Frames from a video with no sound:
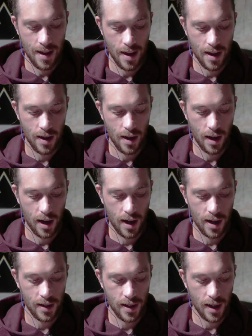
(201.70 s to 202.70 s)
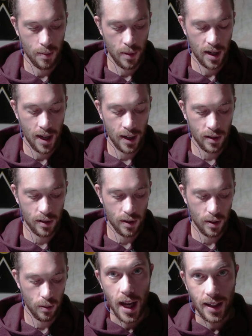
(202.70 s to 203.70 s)
then I take my next
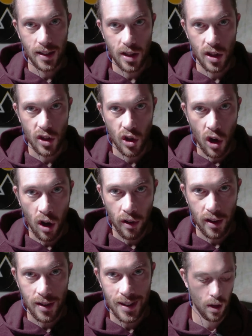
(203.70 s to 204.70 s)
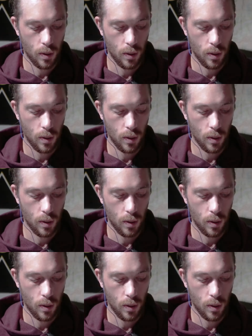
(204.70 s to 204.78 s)
two, next to the northern,